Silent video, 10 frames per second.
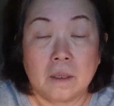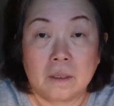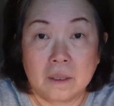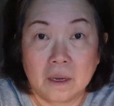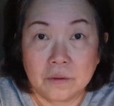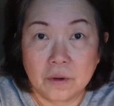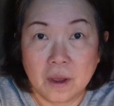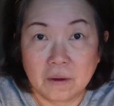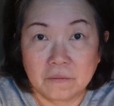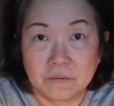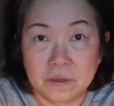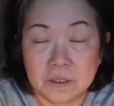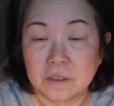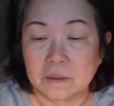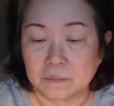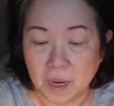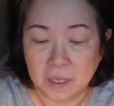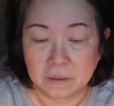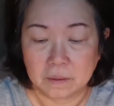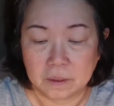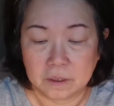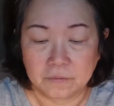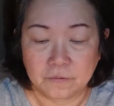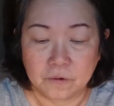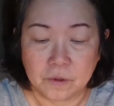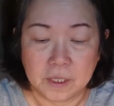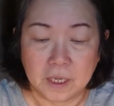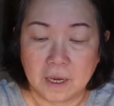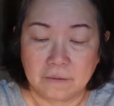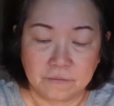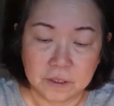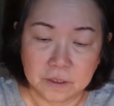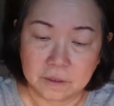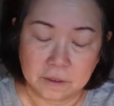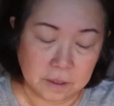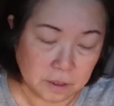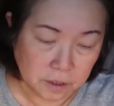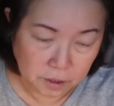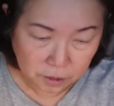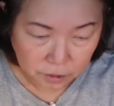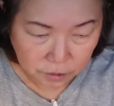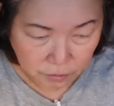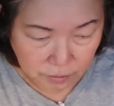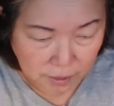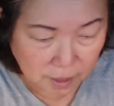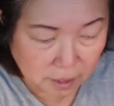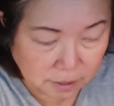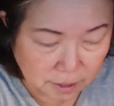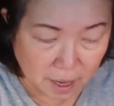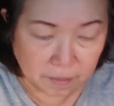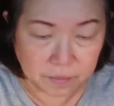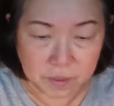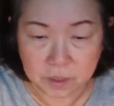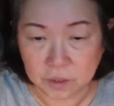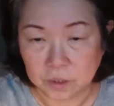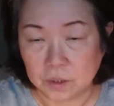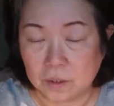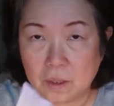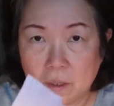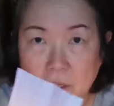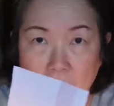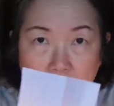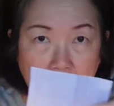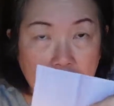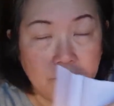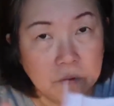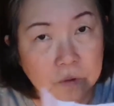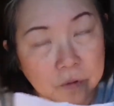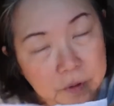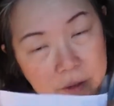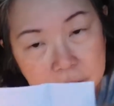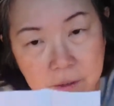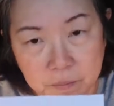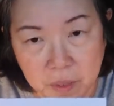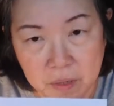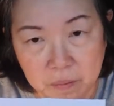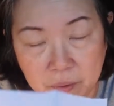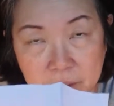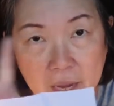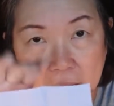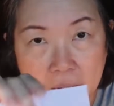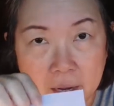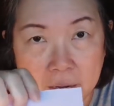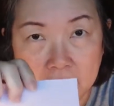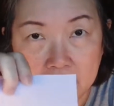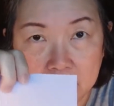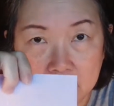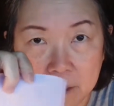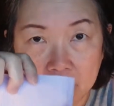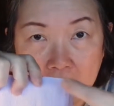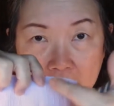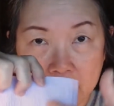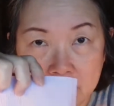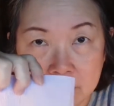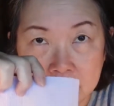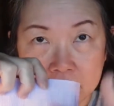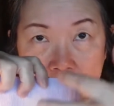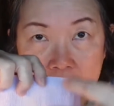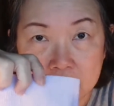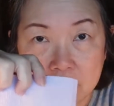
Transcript: Now you have this part that's fully covered. So the next step is, if you notice the paper, there are lines.